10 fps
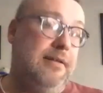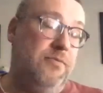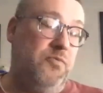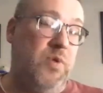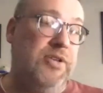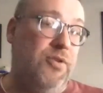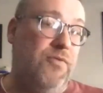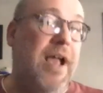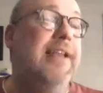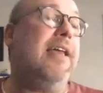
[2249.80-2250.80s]
when you're
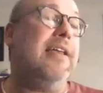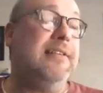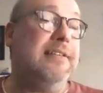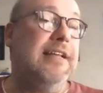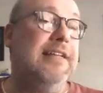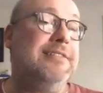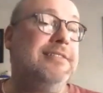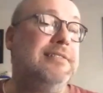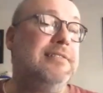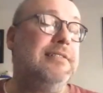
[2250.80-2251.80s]
writing
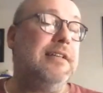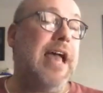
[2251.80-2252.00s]
it's